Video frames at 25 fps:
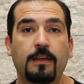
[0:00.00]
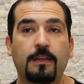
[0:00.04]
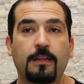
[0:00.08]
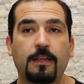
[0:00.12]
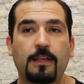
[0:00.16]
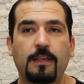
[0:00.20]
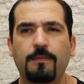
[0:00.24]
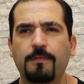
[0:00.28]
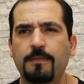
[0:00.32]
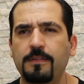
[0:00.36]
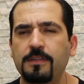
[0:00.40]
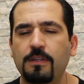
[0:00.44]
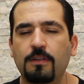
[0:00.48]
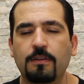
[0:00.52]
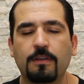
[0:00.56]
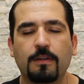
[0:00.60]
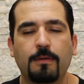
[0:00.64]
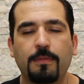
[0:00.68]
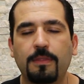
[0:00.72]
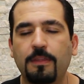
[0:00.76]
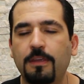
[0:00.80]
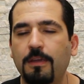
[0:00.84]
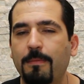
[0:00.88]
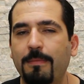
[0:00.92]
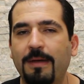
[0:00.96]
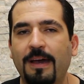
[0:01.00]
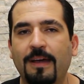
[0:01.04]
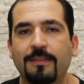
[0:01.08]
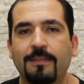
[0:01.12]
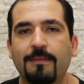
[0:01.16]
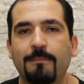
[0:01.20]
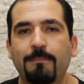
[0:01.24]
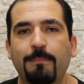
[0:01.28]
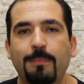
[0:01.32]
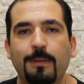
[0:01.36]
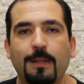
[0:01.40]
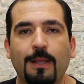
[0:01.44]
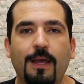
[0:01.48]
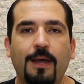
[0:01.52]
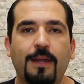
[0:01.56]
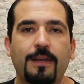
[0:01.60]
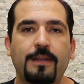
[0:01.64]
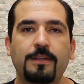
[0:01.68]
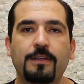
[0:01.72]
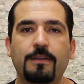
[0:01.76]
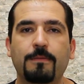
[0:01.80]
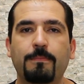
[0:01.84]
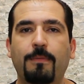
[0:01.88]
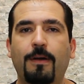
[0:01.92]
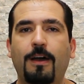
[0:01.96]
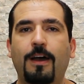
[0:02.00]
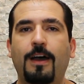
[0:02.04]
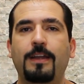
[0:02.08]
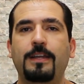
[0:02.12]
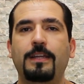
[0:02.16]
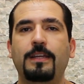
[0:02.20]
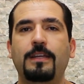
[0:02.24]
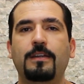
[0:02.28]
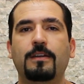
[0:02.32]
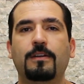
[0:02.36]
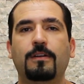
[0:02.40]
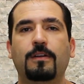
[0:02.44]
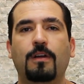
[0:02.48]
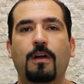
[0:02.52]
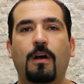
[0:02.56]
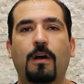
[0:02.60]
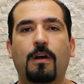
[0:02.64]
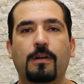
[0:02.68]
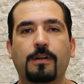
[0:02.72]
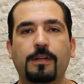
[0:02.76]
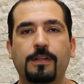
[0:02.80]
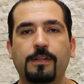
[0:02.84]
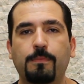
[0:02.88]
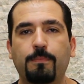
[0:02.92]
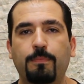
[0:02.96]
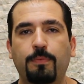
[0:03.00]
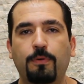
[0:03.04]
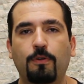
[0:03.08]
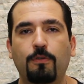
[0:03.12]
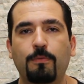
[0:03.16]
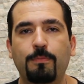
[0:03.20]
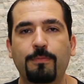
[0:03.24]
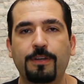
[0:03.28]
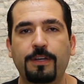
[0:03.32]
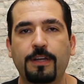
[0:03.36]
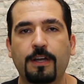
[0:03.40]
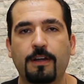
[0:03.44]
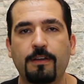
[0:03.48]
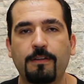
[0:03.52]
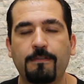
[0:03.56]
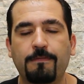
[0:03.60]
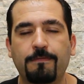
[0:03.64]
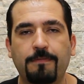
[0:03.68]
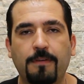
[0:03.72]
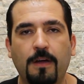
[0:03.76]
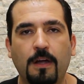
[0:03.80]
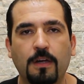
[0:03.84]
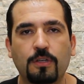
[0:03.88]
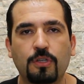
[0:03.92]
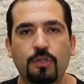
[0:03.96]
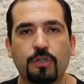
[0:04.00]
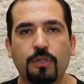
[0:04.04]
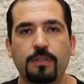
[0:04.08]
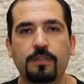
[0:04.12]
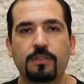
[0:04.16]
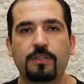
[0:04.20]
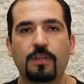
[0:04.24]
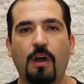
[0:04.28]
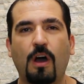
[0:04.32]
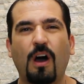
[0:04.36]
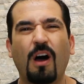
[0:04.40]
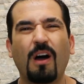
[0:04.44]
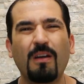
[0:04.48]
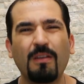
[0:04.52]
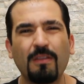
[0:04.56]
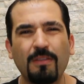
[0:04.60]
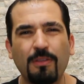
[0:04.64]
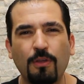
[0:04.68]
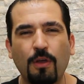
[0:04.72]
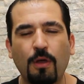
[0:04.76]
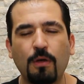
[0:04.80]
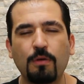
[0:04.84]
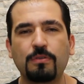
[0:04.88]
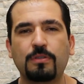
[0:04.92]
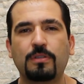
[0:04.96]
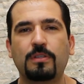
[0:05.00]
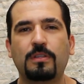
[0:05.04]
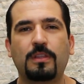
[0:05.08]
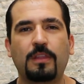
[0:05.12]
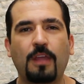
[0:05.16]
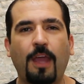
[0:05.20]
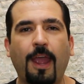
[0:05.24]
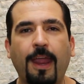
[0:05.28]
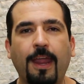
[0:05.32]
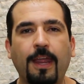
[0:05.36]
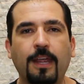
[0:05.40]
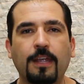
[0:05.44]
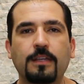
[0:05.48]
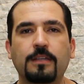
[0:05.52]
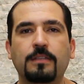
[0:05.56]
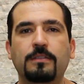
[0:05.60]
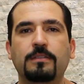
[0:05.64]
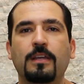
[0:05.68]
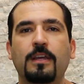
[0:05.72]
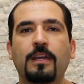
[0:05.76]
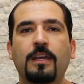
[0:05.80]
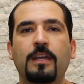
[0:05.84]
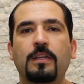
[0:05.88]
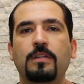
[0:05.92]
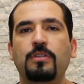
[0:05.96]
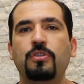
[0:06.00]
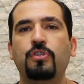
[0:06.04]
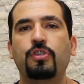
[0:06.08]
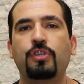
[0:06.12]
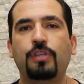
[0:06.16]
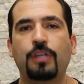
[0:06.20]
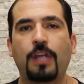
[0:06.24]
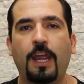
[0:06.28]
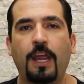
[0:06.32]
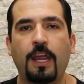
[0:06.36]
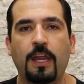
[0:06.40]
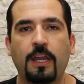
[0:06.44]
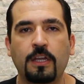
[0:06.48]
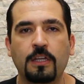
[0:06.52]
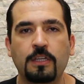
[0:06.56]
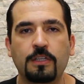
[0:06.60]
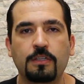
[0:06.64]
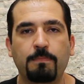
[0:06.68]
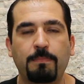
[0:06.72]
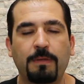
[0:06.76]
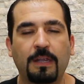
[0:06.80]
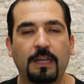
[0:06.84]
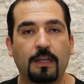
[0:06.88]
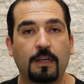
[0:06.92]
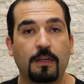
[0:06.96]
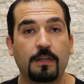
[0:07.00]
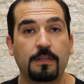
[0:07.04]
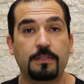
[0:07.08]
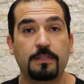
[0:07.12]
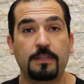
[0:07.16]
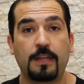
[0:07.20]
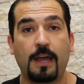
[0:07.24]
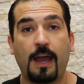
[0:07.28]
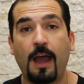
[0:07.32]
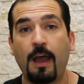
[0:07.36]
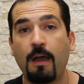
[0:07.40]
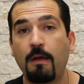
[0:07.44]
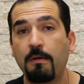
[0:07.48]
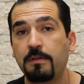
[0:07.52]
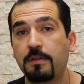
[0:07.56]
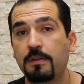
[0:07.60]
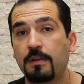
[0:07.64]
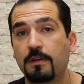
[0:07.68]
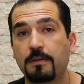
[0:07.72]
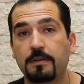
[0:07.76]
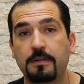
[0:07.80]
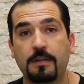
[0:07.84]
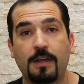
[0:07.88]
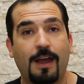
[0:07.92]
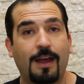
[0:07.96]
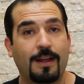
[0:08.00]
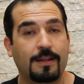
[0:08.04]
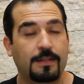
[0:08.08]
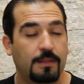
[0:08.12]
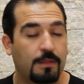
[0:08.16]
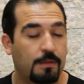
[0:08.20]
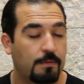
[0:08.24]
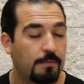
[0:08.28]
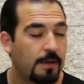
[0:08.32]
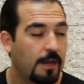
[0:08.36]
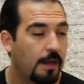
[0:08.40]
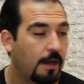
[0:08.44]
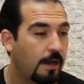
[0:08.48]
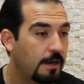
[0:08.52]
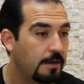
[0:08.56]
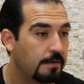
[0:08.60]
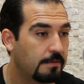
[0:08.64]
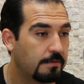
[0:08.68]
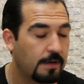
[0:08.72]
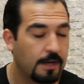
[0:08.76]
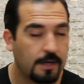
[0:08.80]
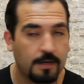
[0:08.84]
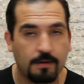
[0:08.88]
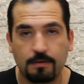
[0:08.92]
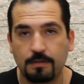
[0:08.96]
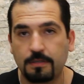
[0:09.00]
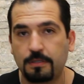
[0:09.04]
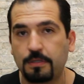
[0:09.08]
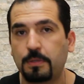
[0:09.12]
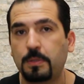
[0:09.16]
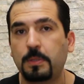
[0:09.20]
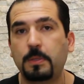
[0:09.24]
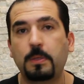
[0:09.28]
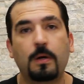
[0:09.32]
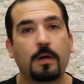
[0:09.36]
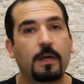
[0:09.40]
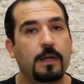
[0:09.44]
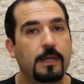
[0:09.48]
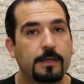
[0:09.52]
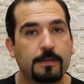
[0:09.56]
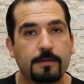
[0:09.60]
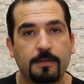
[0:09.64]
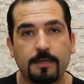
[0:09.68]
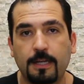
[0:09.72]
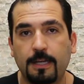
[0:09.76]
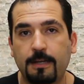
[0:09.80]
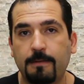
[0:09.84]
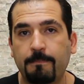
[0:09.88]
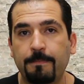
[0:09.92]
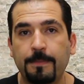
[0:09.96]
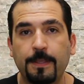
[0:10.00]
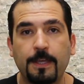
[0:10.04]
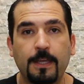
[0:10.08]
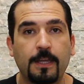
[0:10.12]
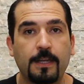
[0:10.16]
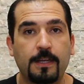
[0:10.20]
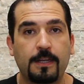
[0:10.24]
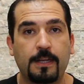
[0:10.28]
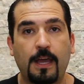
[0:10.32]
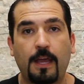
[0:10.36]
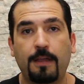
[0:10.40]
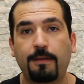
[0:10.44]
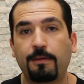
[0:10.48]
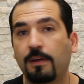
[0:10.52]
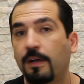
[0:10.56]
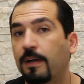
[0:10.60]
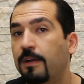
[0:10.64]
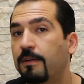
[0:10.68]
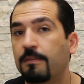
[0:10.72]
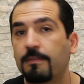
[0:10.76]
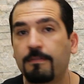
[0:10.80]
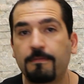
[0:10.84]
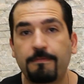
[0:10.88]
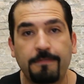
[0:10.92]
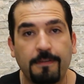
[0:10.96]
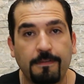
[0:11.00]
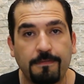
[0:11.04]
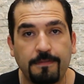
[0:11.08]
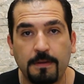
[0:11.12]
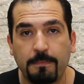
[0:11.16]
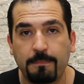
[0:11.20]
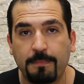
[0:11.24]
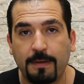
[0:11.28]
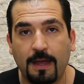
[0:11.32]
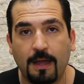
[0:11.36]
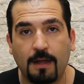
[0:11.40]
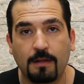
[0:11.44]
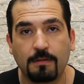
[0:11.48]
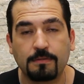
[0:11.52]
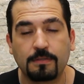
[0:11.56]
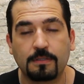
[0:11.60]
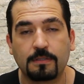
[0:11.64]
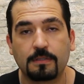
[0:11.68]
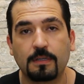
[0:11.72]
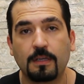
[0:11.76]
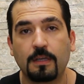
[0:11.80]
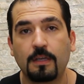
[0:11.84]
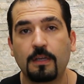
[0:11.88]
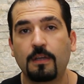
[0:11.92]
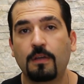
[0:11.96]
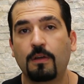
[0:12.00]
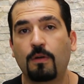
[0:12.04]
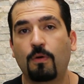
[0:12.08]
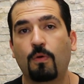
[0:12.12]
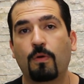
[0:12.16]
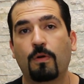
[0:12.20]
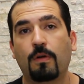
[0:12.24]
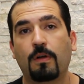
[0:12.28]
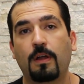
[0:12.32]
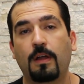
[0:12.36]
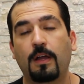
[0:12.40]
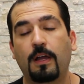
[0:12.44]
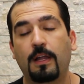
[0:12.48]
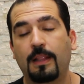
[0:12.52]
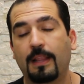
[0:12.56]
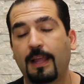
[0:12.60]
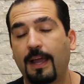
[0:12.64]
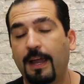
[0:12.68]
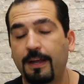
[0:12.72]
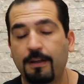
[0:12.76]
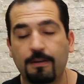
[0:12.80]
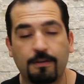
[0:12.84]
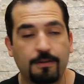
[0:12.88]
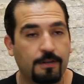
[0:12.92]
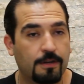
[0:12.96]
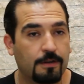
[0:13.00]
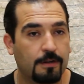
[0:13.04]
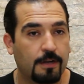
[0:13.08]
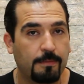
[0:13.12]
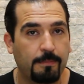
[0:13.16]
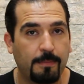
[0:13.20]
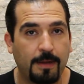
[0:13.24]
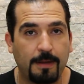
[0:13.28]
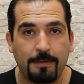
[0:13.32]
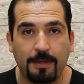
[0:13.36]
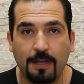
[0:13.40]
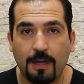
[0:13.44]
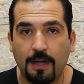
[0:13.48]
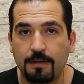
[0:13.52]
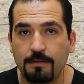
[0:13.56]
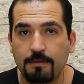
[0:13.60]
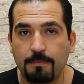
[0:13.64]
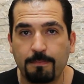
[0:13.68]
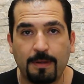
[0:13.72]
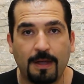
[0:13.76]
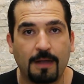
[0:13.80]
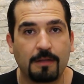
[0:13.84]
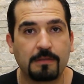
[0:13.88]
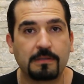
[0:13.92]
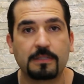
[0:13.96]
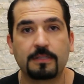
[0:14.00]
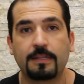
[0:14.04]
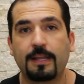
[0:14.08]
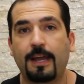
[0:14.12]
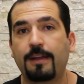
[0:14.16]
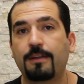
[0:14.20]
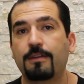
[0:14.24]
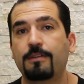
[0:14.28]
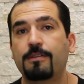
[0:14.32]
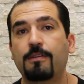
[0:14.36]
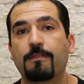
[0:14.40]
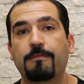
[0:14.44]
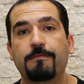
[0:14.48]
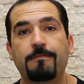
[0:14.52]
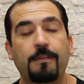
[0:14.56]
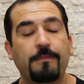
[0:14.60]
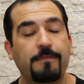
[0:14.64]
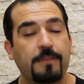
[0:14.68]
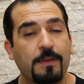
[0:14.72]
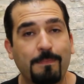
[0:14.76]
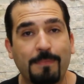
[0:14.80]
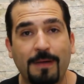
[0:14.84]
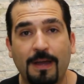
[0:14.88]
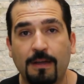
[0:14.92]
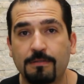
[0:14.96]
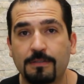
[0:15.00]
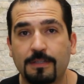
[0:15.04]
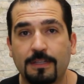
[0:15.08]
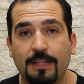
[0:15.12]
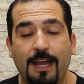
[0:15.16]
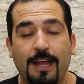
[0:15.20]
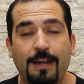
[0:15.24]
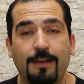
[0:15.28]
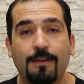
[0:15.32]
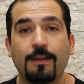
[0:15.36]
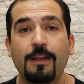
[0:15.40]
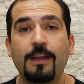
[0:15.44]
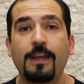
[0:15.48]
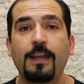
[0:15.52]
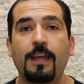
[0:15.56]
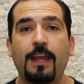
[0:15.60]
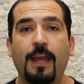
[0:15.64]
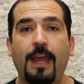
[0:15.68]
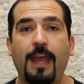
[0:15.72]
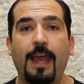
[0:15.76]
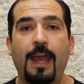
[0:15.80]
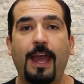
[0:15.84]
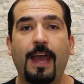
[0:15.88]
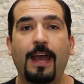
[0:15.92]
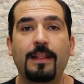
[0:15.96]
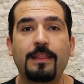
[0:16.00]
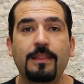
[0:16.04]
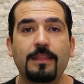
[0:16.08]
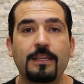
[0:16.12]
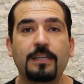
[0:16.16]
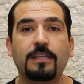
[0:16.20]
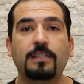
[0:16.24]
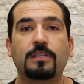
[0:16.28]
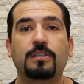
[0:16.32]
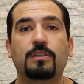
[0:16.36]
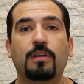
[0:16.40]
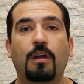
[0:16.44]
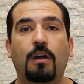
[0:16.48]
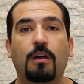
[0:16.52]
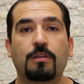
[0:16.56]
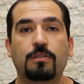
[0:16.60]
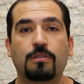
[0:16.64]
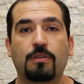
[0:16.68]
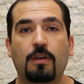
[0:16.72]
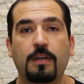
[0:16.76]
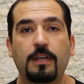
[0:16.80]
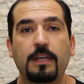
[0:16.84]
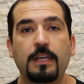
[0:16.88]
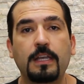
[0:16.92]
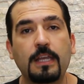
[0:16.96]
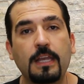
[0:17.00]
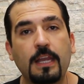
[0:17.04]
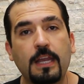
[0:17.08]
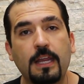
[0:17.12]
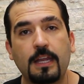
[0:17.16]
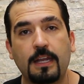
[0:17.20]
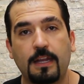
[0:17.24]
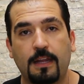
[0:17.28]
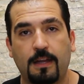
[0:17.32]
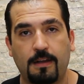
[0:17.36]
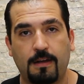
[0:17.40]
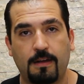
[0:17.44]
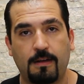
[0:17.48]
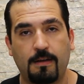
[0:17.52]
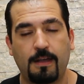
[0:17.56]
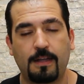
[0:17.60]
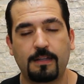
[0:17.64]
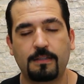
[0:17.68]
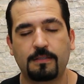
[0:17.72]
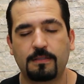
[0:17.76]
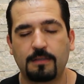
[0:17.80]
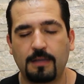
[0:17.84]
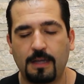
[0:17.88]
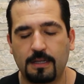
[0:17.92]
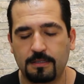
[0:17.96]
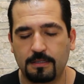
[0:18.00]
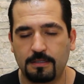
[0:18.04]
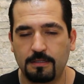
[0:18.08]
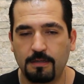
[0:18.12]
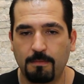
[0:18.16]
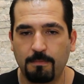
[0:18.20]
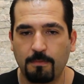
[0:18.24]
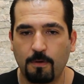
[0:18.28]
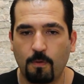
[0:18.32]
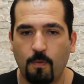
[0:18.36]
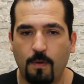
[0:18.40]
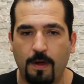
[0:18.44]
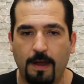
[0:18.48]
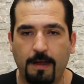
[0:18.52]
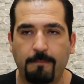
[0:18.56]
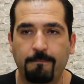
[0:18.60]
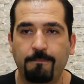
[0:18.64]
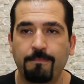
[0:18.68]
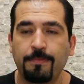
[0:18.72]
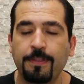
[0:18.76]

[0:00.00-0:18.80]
the amount of blood in your body, your cardiopulmonary functions, all those things change because now you're not 300 or 200, now you're 150 pounds or lighter, you're maybe 100 pounds lighter, you're 50 pounds lighter, and these stalls are needed, all right? So that's number one.